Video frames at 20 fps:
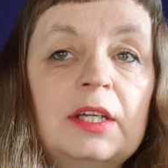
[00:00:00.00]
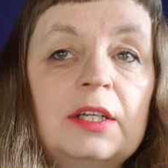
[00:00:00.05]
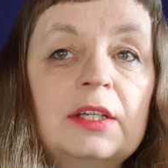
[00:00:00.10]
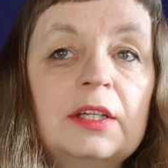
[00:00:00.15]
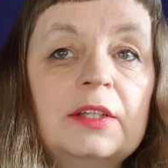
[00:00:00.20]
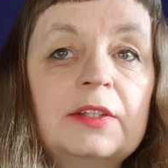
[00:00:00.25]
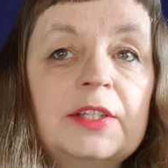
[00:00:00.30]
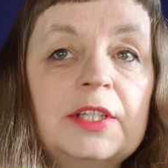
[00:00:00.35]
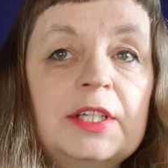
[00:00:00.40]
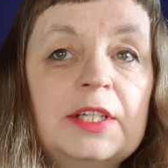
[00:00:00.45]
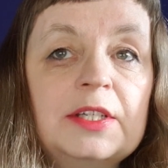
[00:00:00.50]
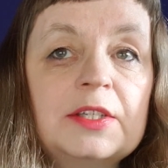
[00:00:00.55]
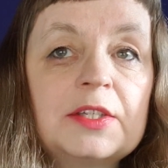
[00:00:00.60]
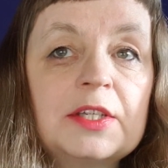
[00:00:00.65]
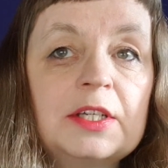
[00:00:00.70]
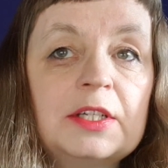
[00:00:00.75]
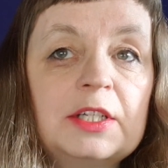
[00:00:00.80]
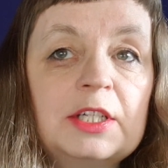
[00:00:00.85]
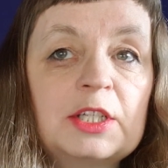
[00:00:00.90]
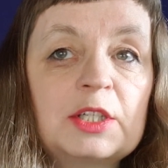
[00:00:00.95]
Nothing is
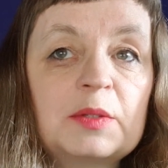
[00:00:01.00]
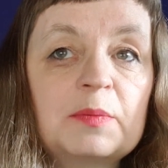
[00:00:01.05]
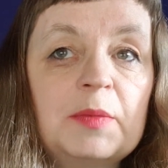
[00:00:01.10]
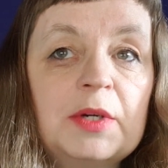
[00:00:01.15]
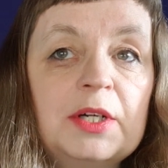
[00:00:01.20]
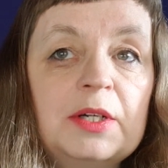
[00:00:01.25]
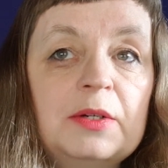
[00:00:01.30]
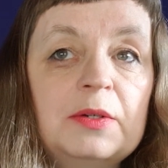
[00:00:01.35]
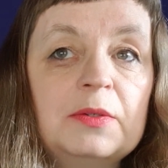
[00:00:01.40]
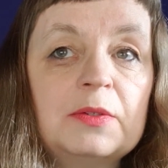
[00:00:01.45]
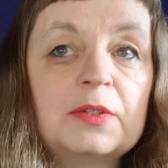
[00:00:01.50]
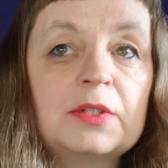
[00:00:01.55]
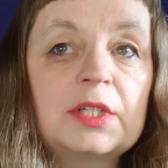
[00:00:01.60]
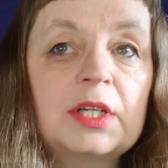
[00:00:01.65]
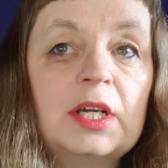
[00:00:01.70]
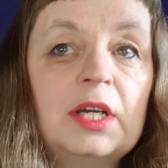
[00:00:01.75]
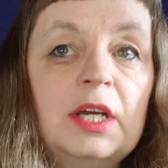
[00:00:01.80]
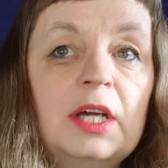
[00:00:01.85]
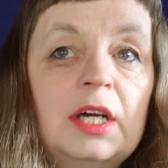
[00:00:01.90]
unexposed,